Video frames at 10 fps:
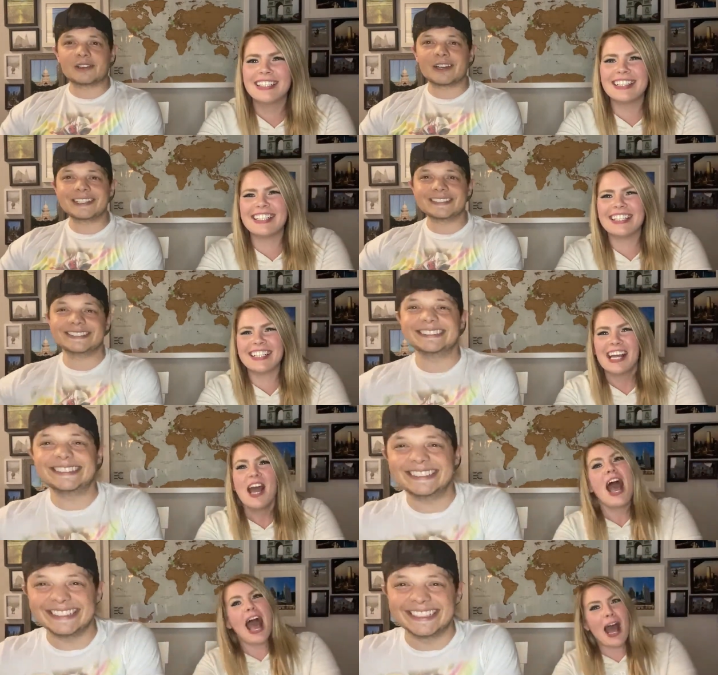Speaker 1: crate?
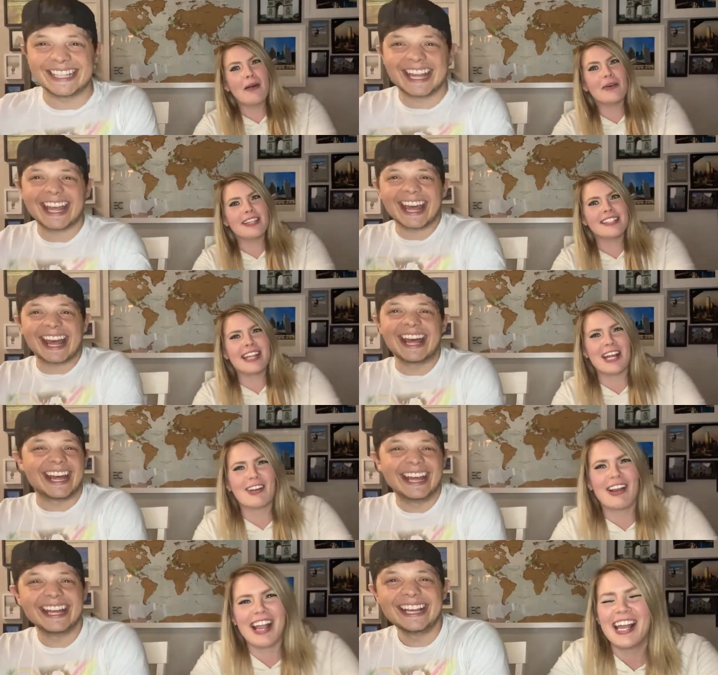our snack
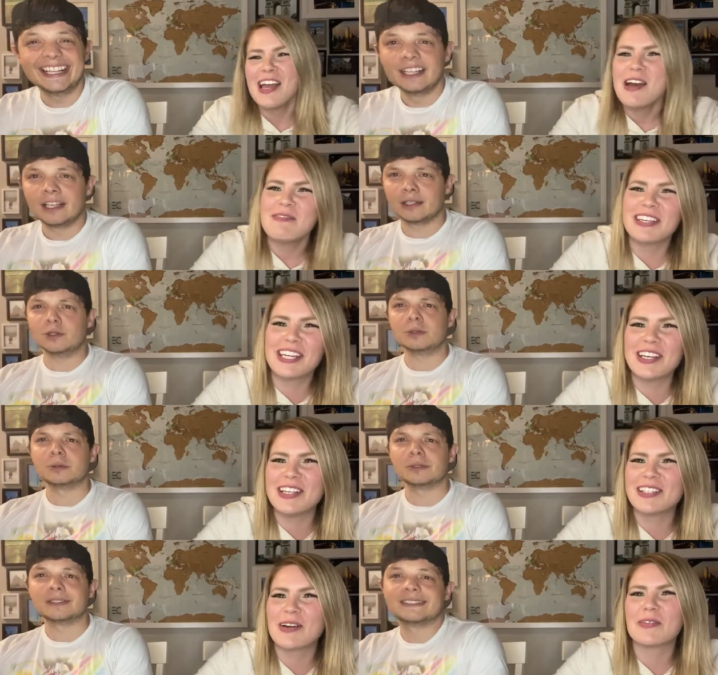crate. Because
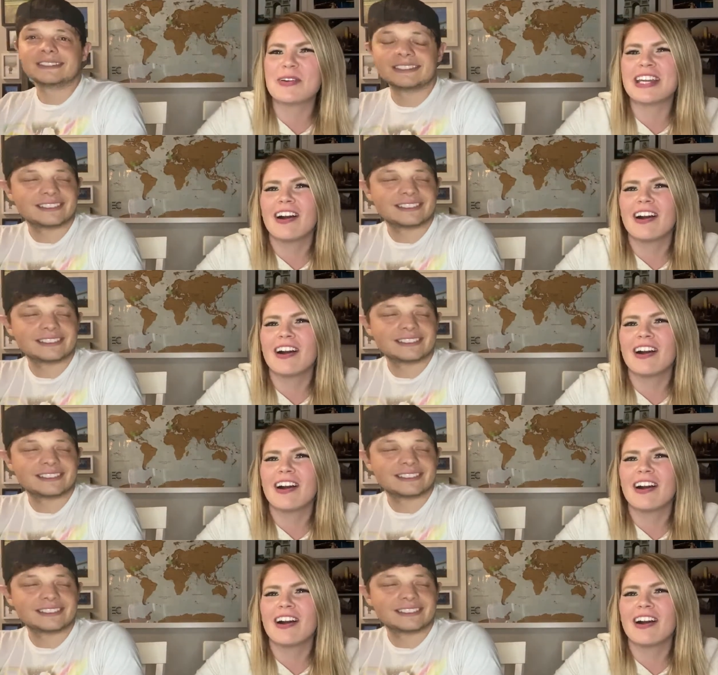Ooh. we